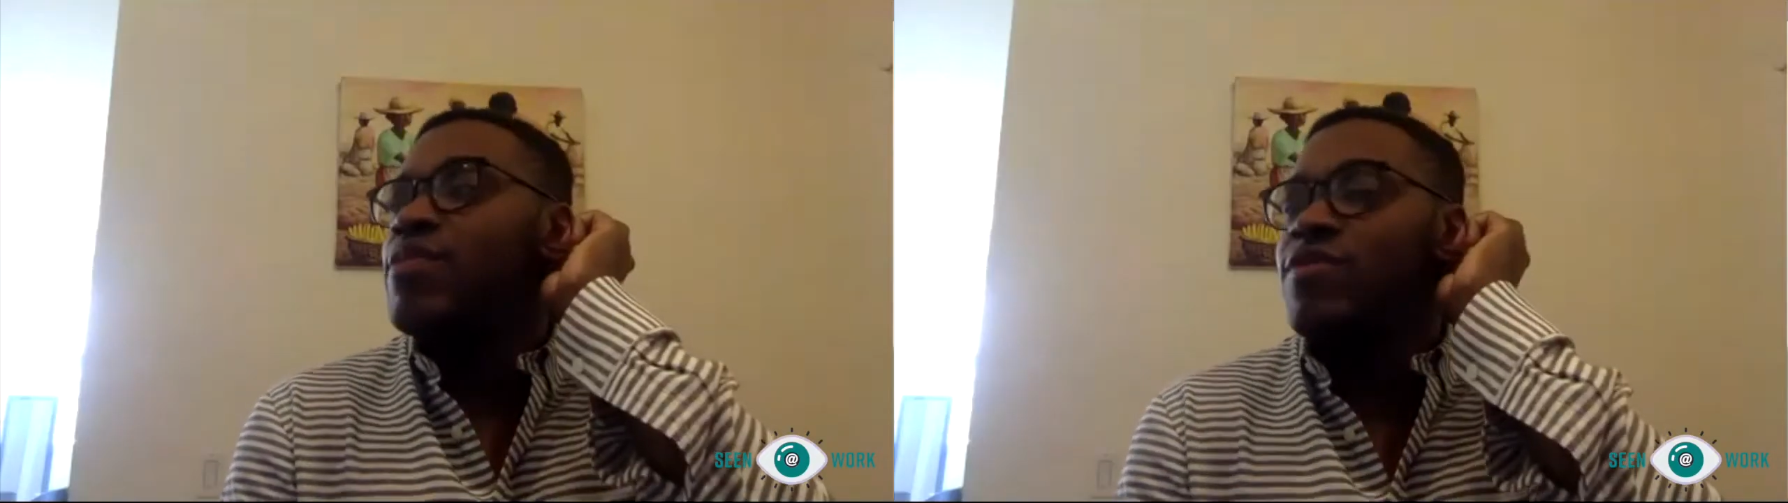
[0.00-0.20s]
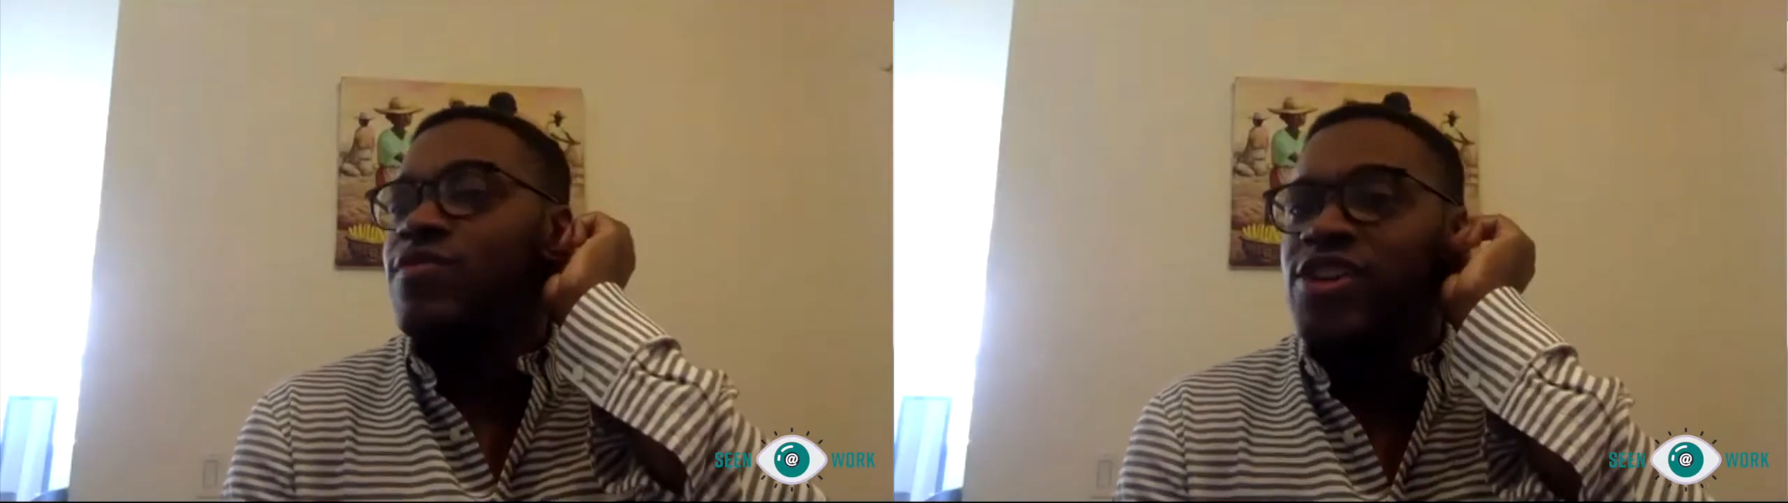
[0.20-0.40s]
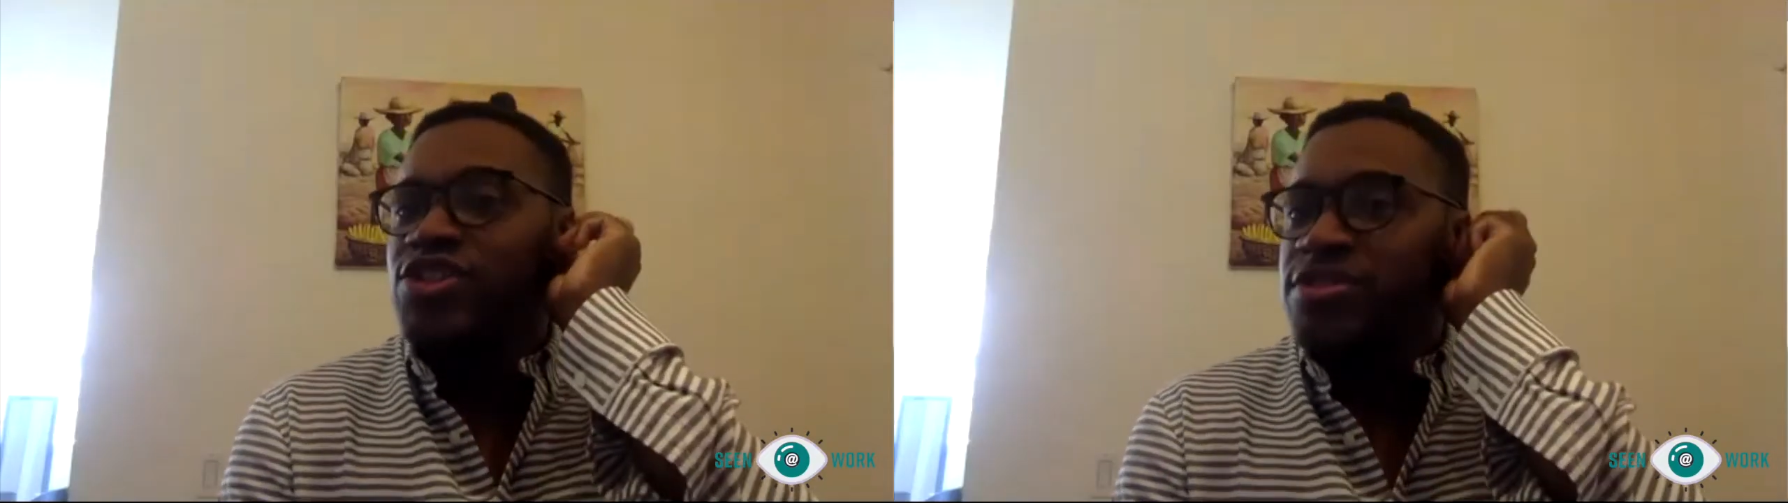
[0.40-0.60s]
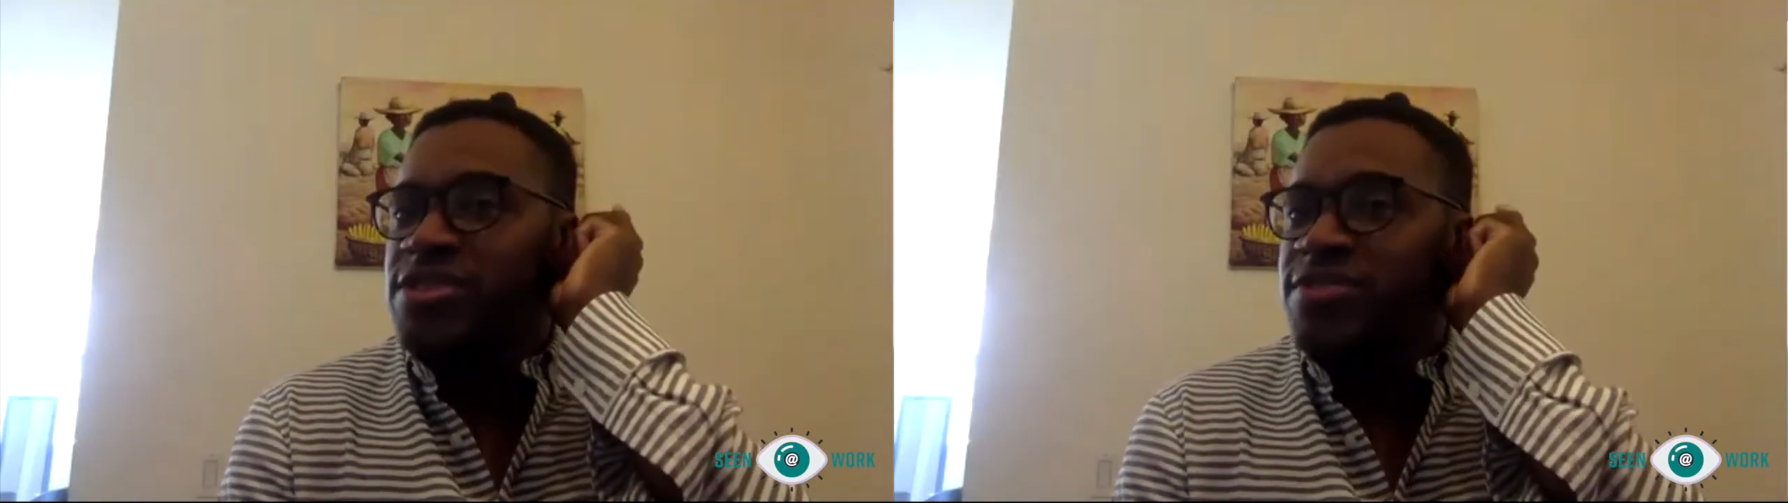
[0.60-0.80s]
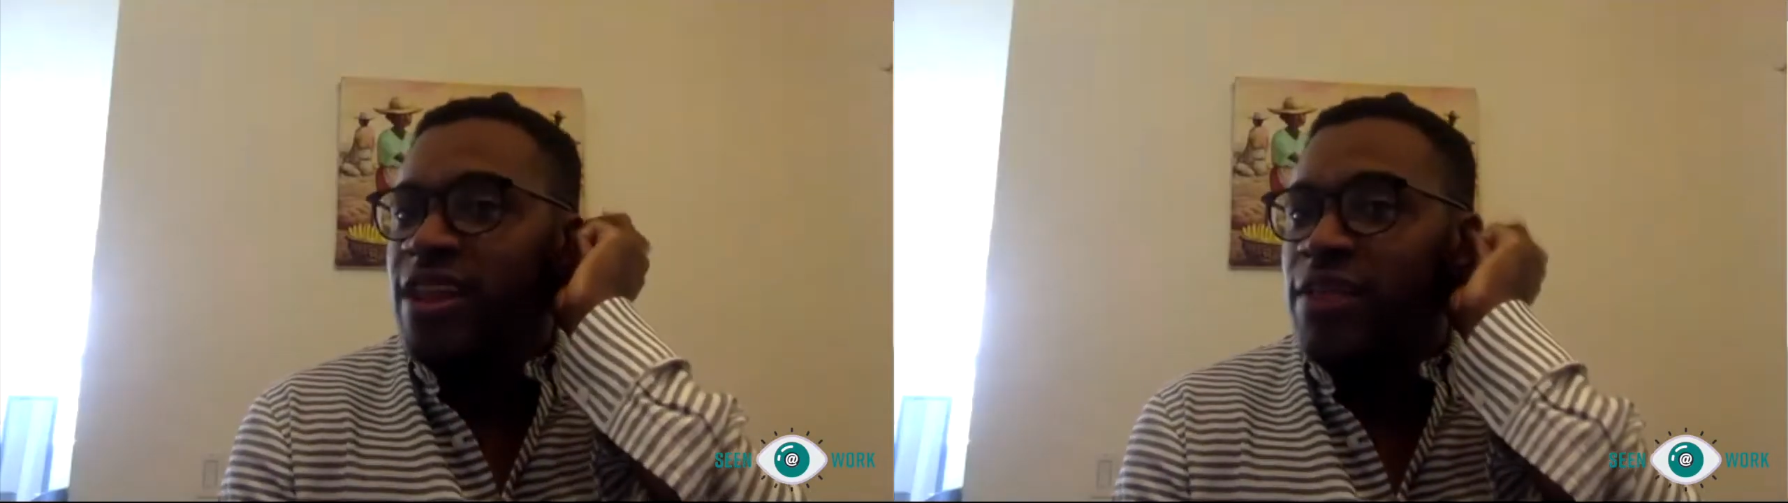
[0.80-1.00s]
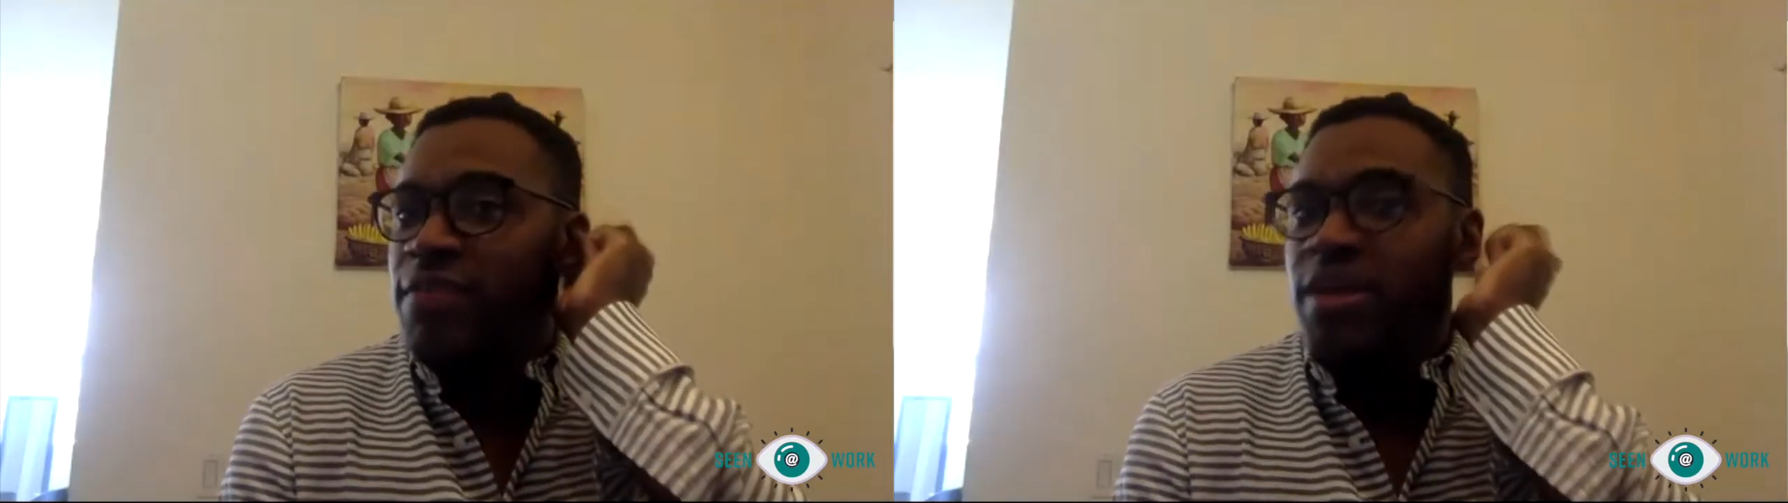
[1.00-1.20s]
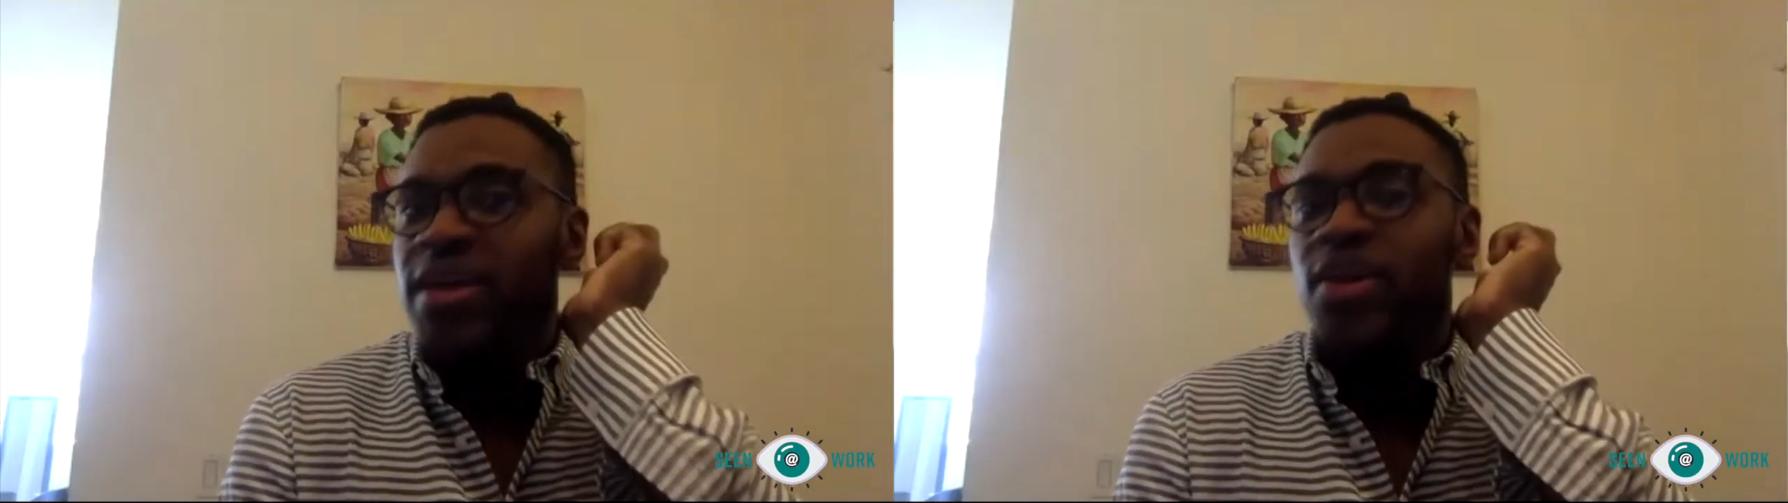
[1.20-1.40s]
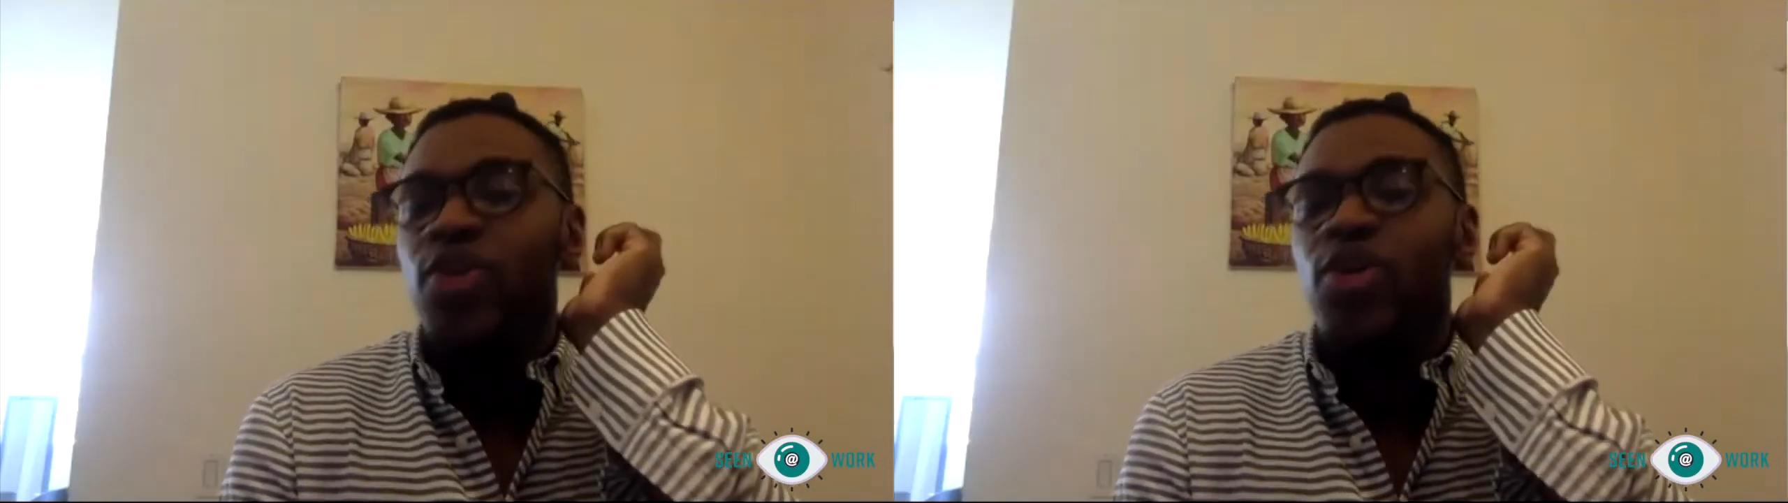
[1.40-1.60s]
professional development,
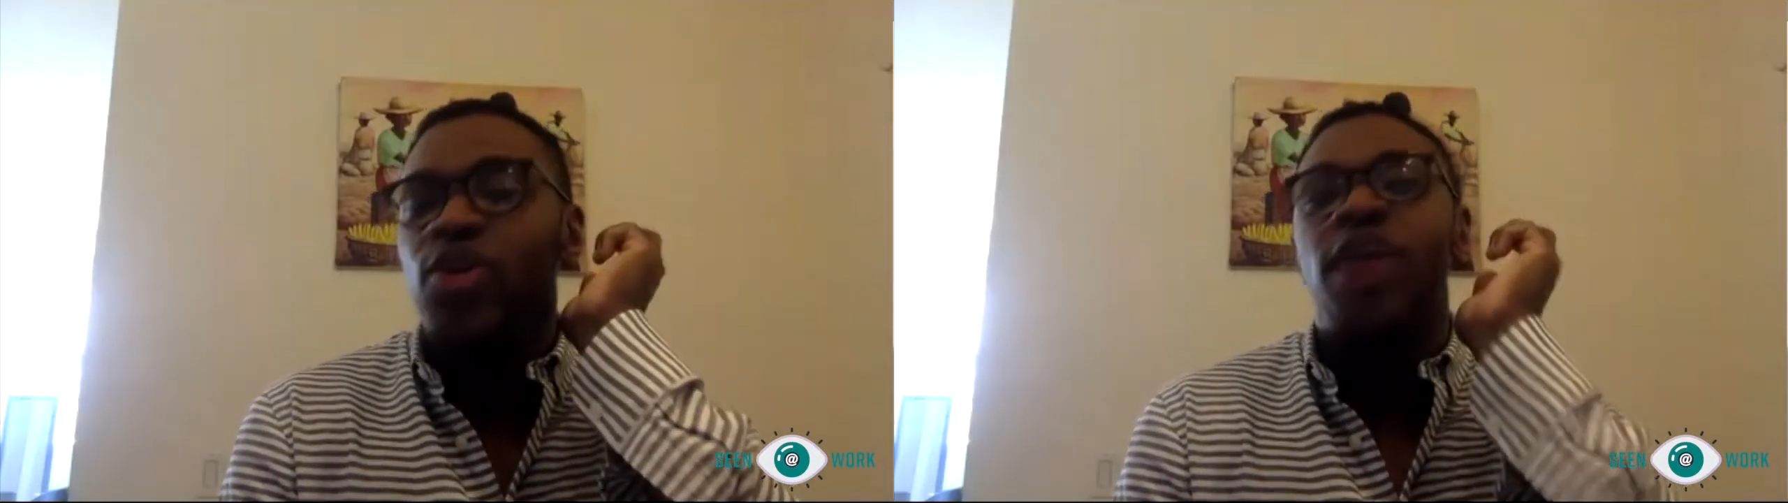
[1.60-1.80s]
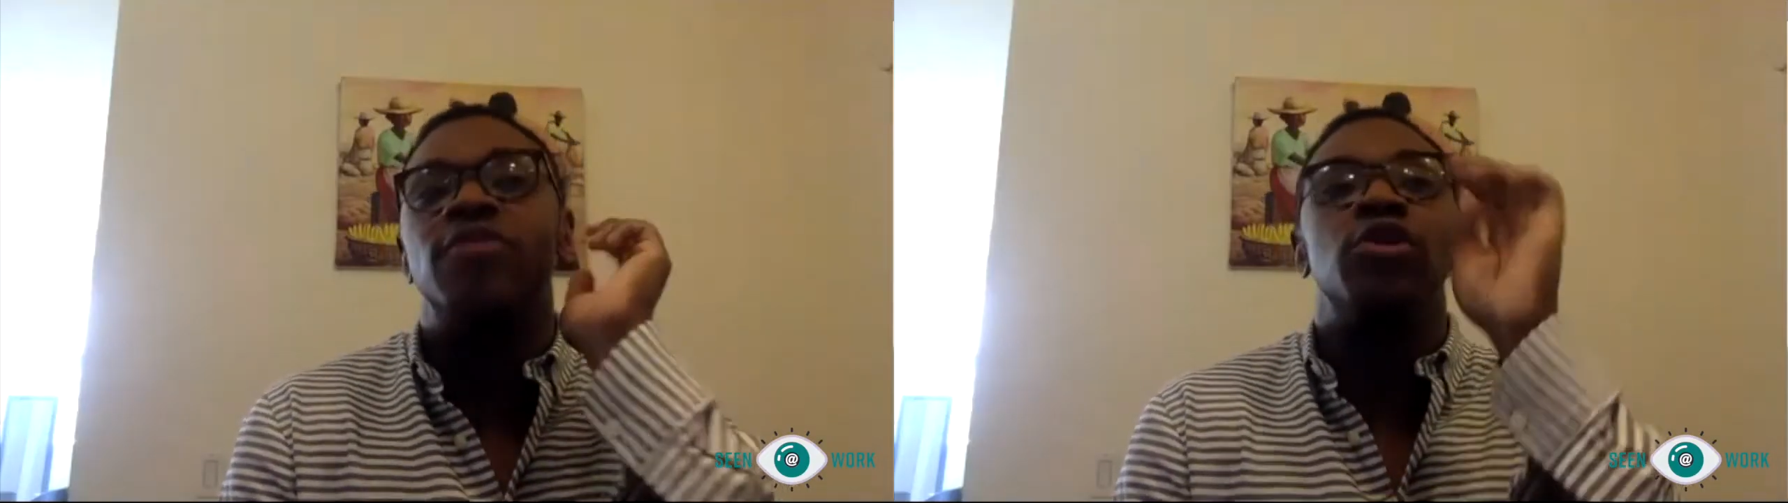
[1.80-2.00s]
or kind of